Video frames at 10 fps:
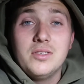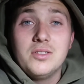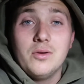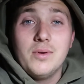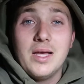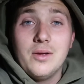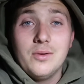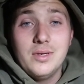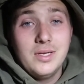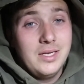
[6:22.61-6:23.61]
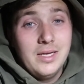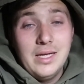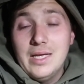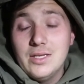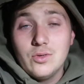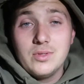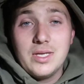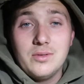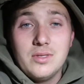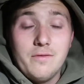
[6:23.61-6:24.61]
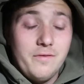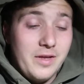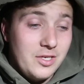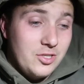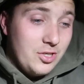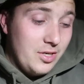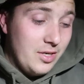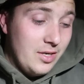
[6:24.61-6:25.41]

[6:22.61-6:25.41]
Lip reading: So now it's all down to the fish.